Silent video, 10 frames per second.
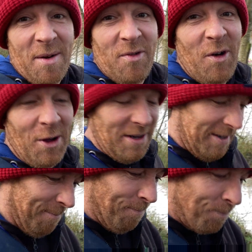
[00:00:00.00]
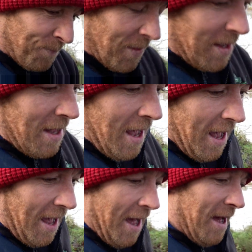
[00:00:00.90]
and find.
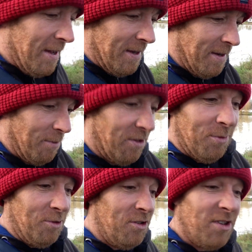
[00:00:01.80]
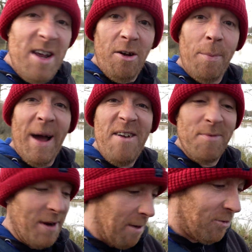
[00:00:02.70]
Uh, which was just sitting on the
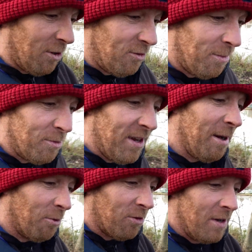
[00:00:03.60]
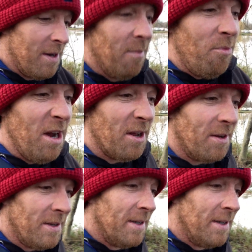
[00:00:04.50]
pavement outside someone's house brilliant.